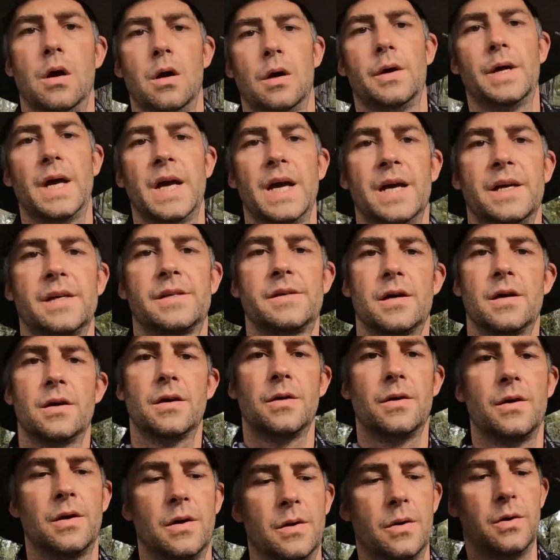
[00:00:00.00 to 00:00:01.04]
Okay,
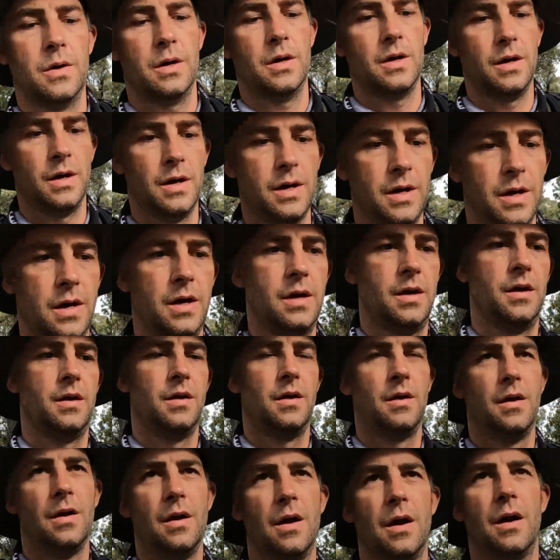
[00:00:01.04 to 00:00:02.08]
so
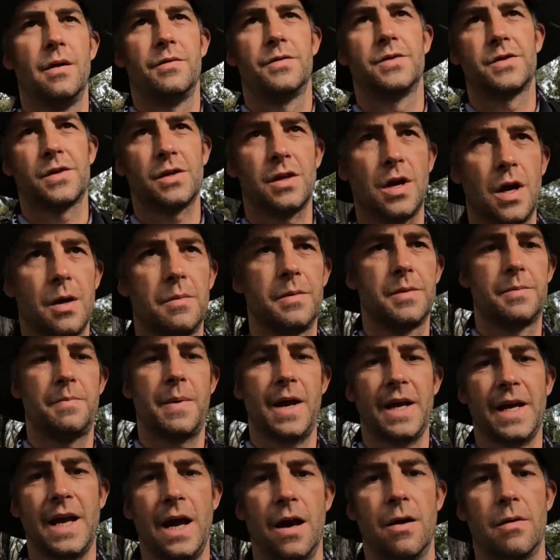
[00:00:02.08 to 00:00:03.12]
just climbed
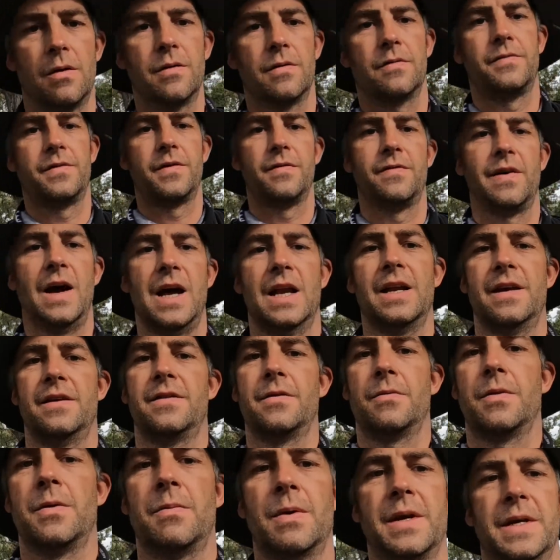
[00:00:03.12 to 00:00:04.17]
back out of the valley
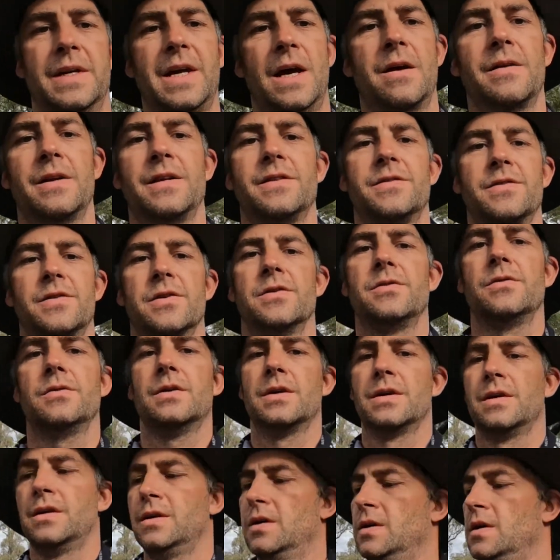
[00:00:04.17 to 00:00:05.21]
that we went down into,
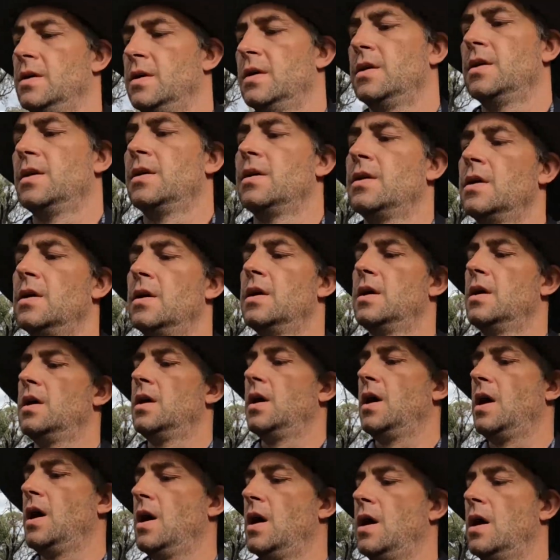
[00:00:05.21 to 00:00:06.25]

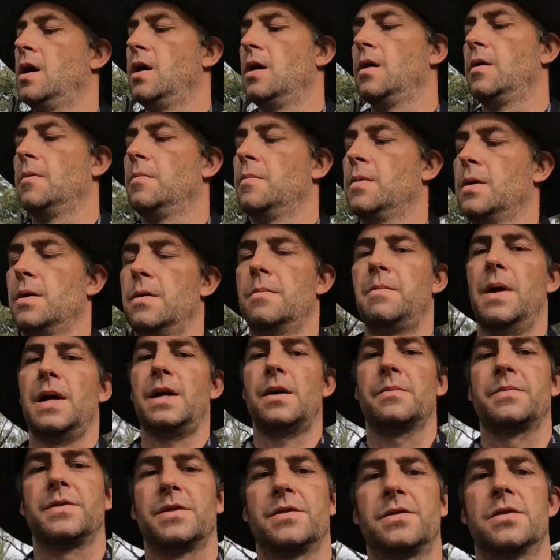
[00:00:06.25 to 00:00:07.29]
back
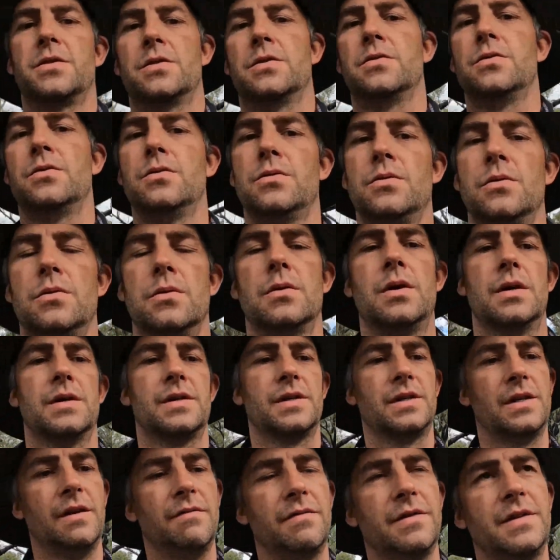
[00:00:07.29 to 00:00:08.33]
up to
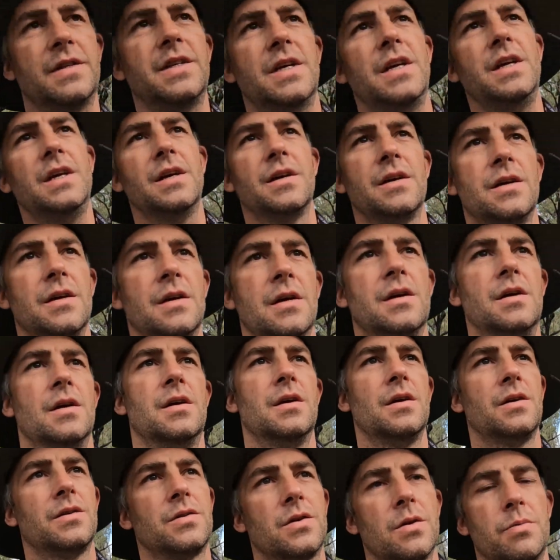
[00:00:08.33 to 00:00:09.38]
270,
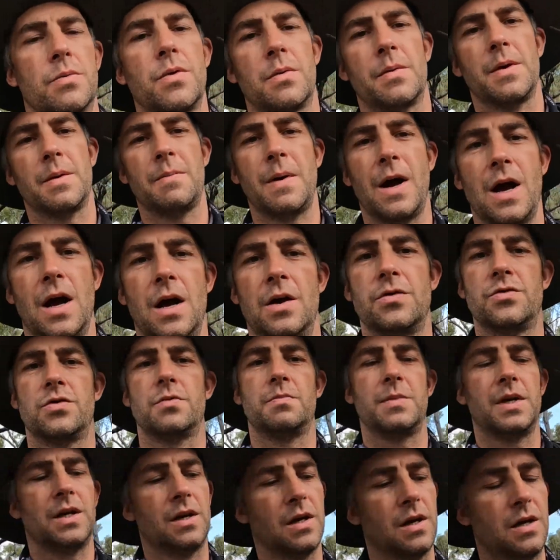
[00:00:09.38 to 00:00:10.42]
so probably about
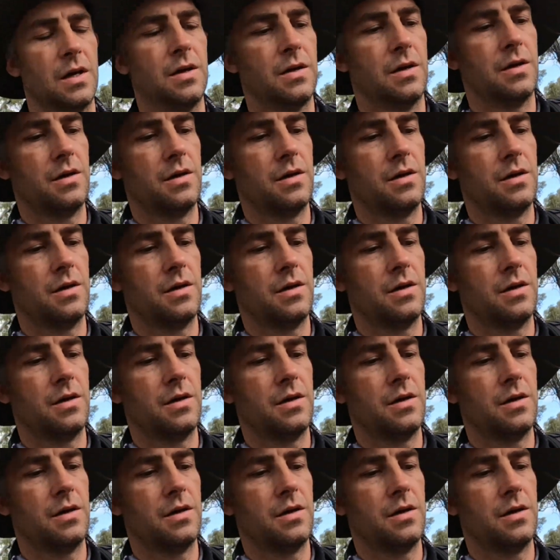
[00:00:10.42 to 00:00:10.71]
100-meter